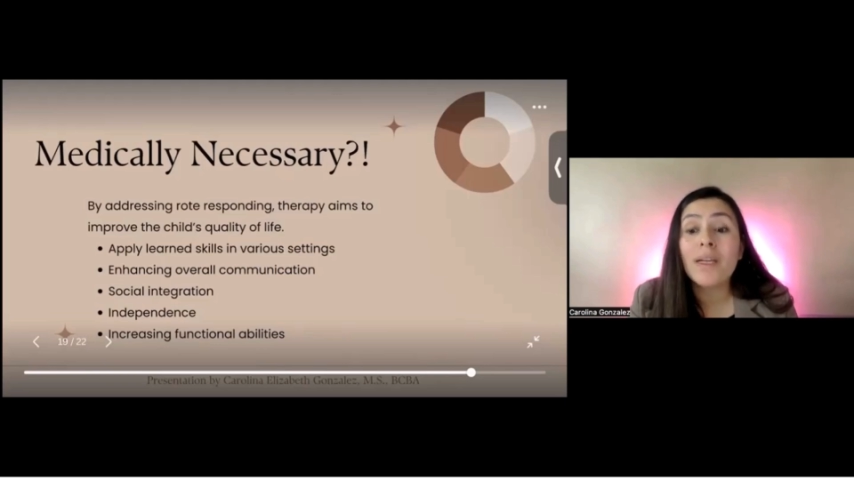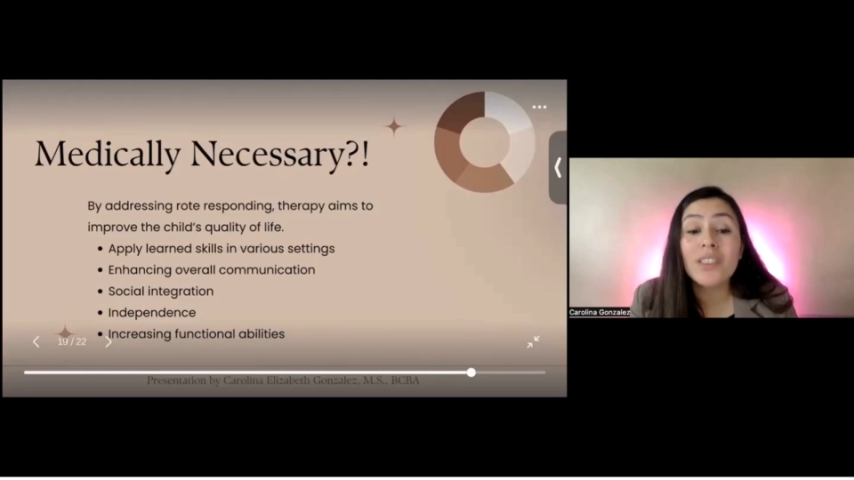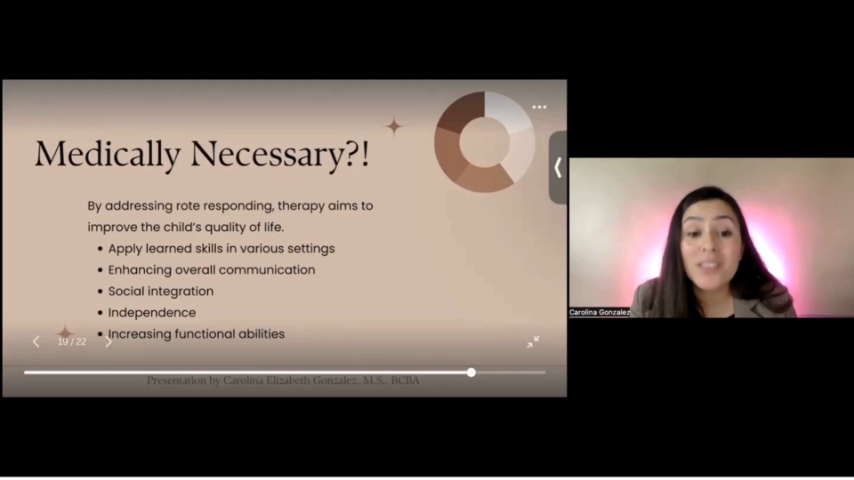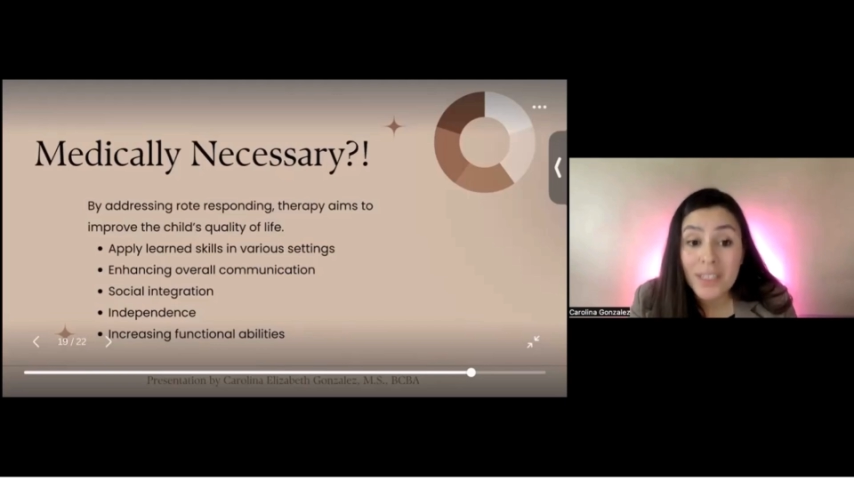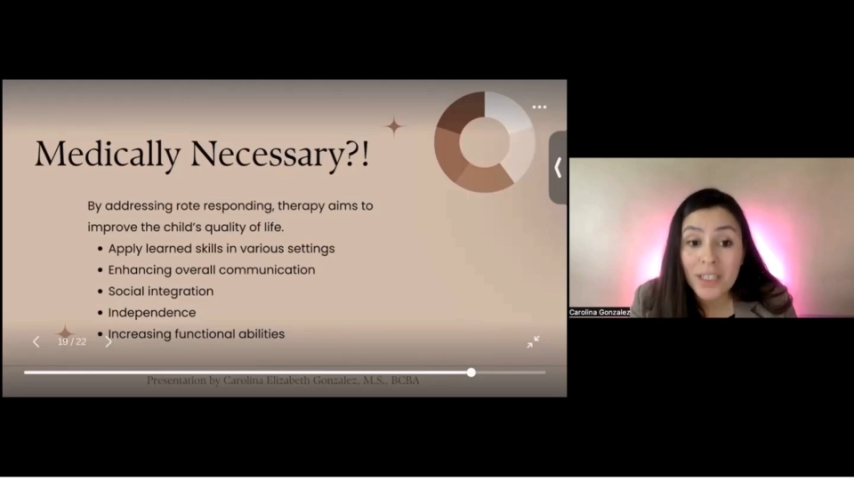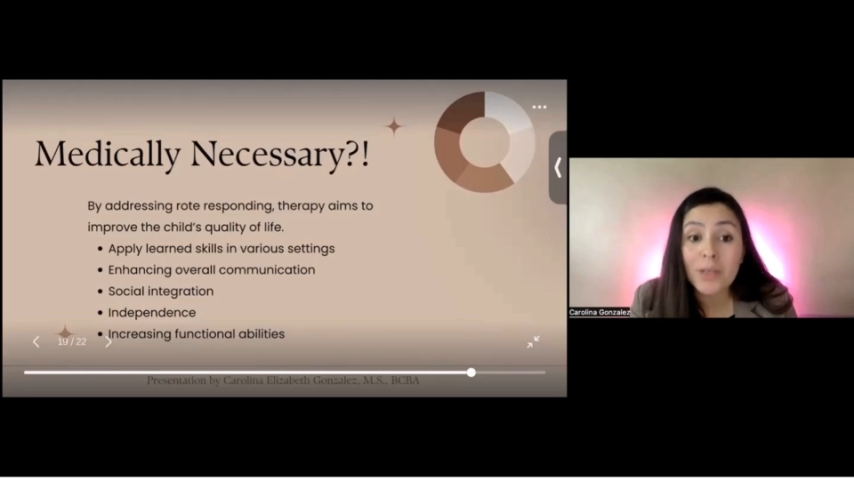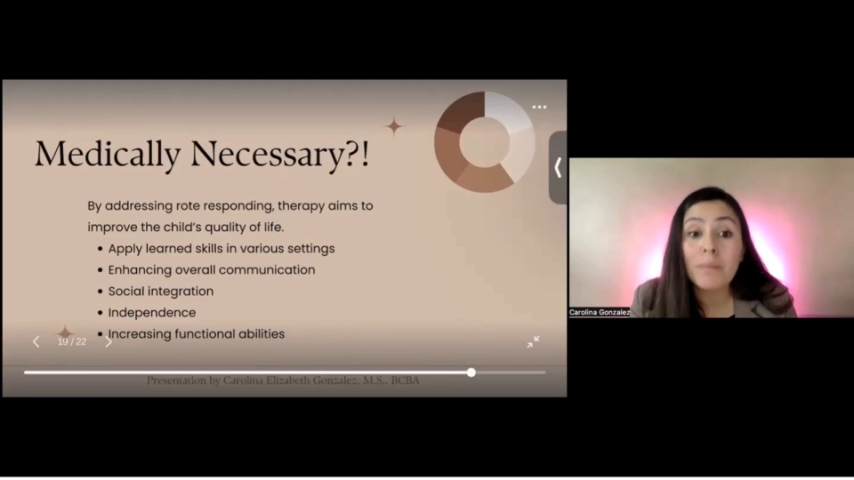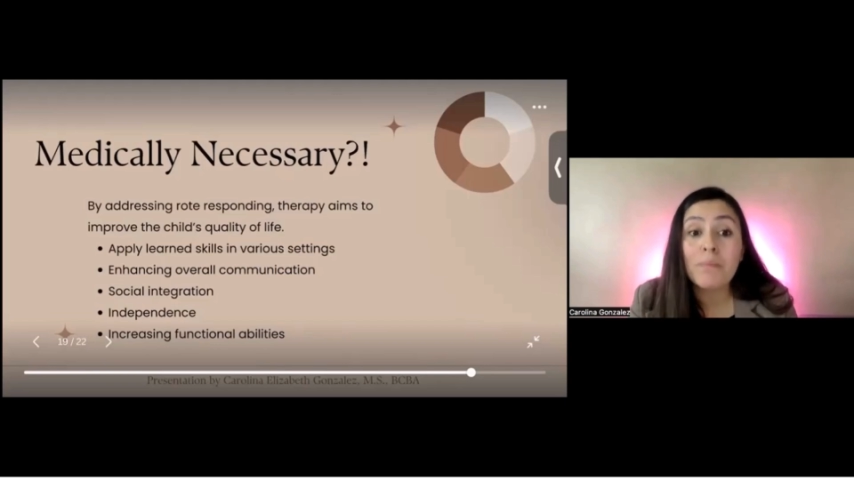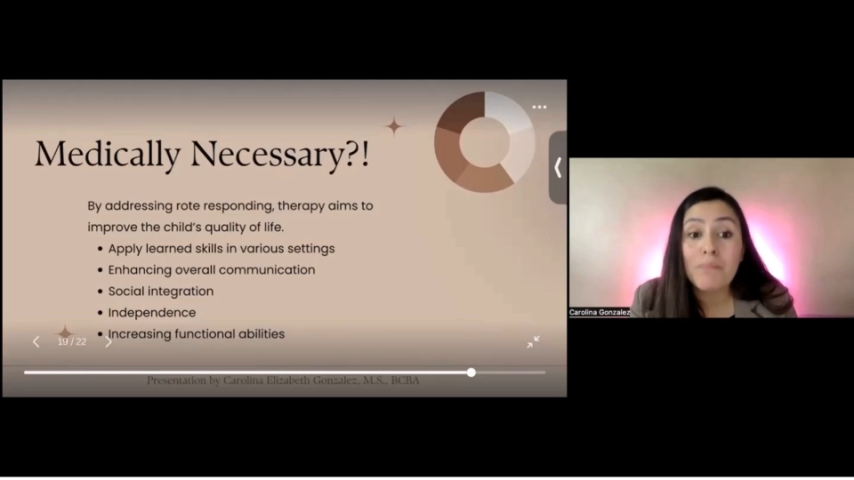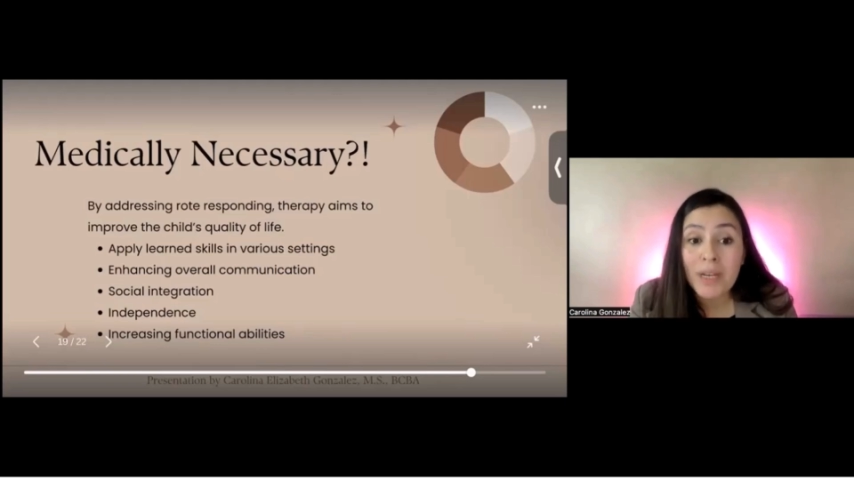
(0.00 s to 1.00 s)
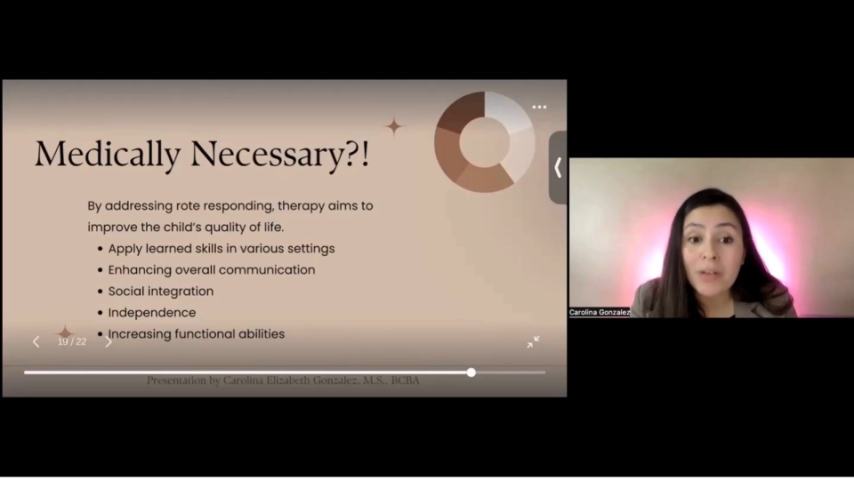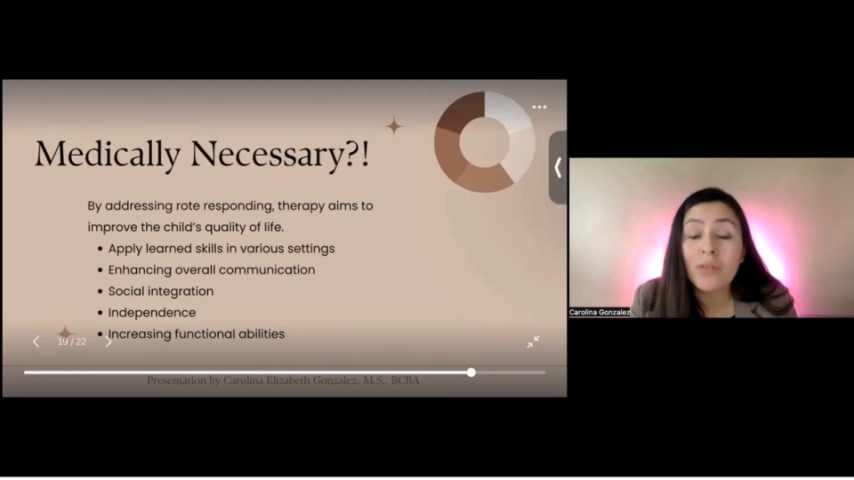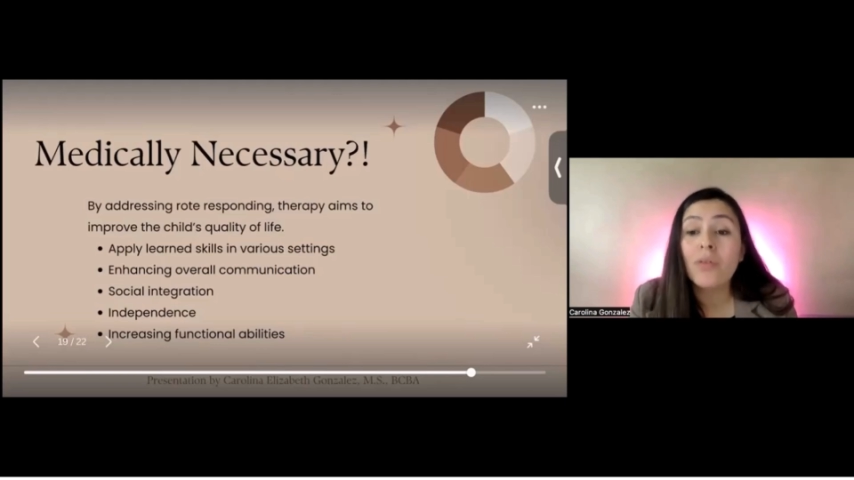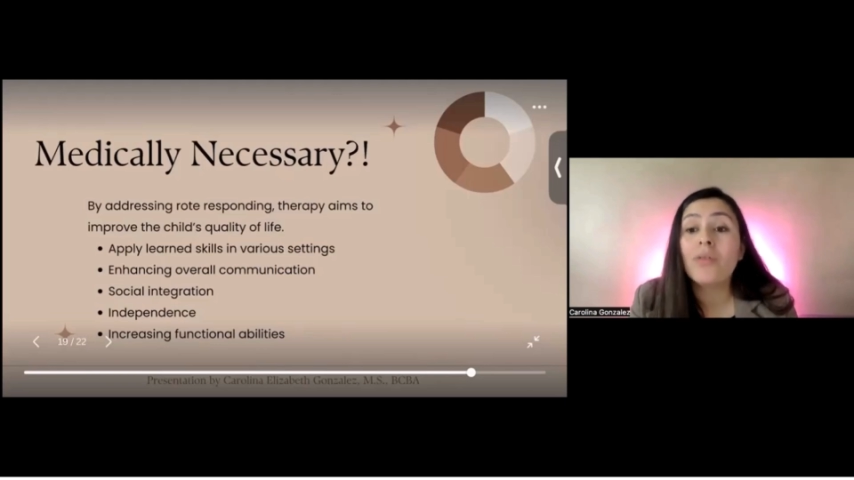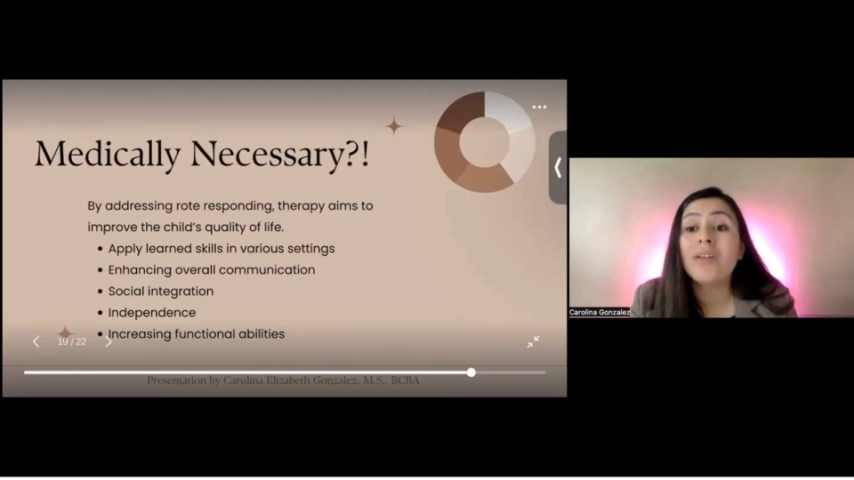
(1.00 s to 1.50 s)
considered
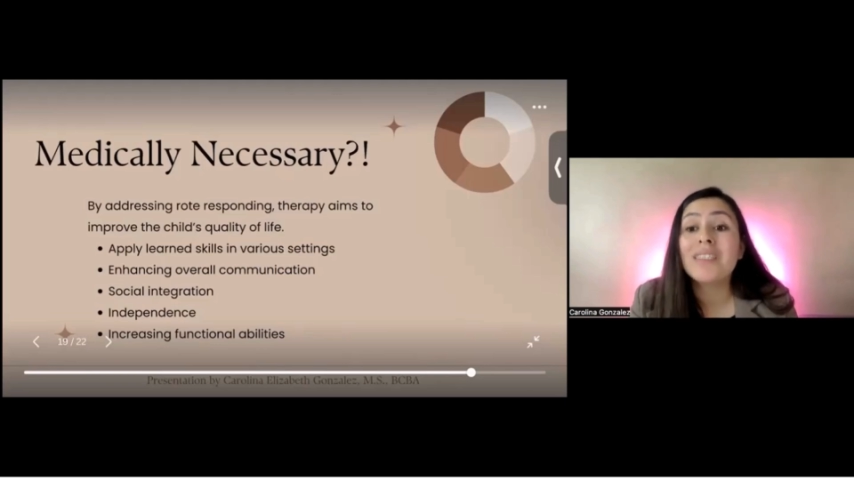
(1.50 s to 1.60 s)
medical